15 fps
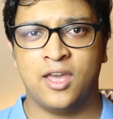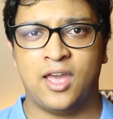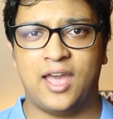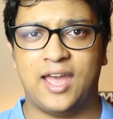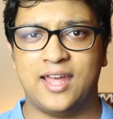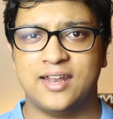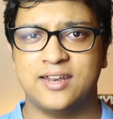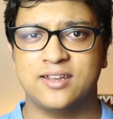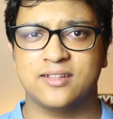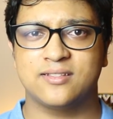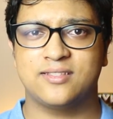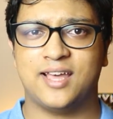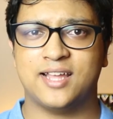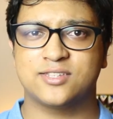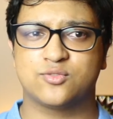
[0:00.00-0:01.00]
And
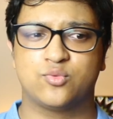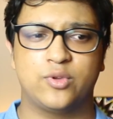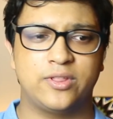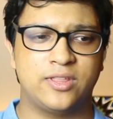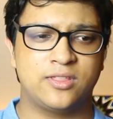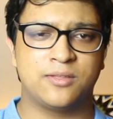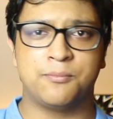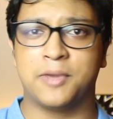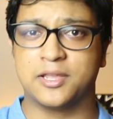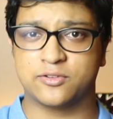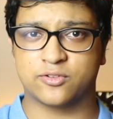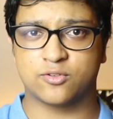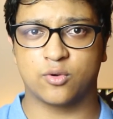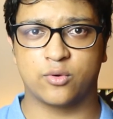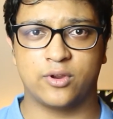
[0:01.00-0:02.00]
that's really the main
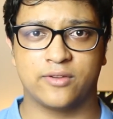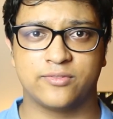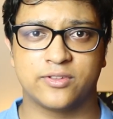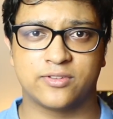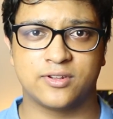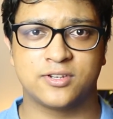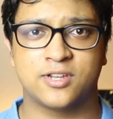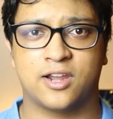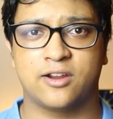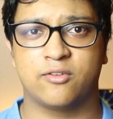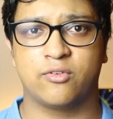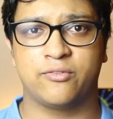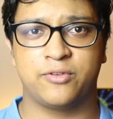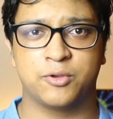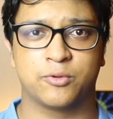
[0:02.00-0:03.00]
story of this entire
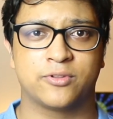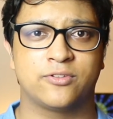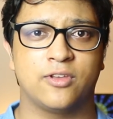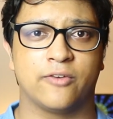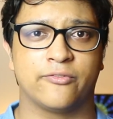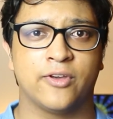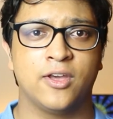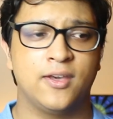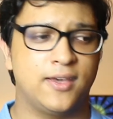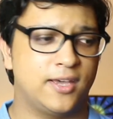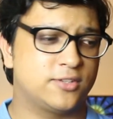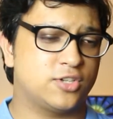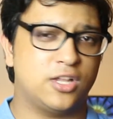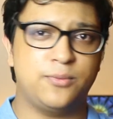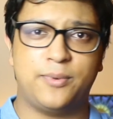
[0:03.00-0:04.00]
review itself.
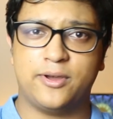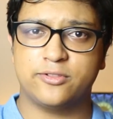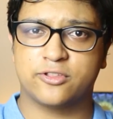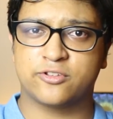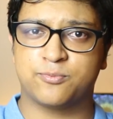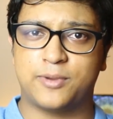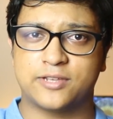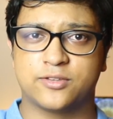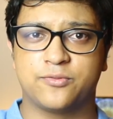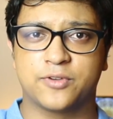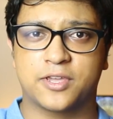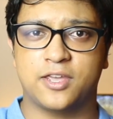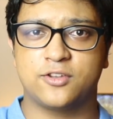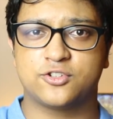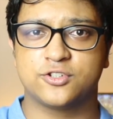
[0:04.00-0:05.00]
It's all about the
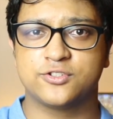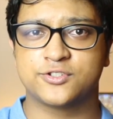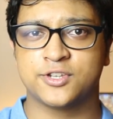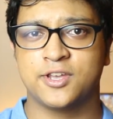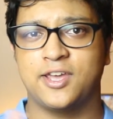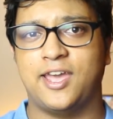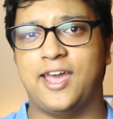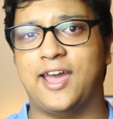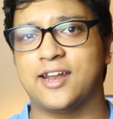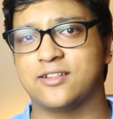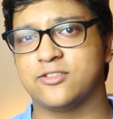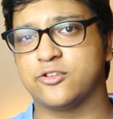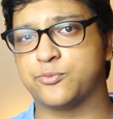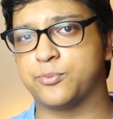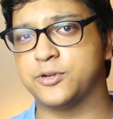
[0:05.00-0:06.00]
specifications
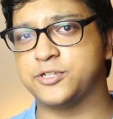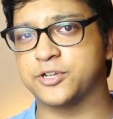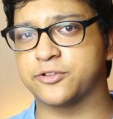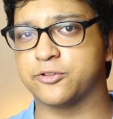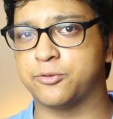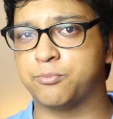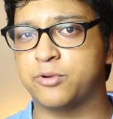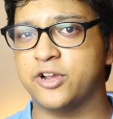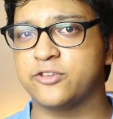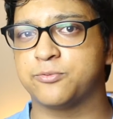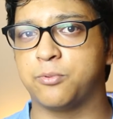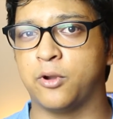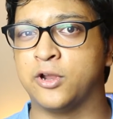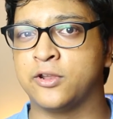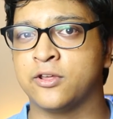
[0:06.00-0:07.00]
at this particular price
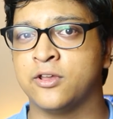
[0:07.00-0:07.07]
point.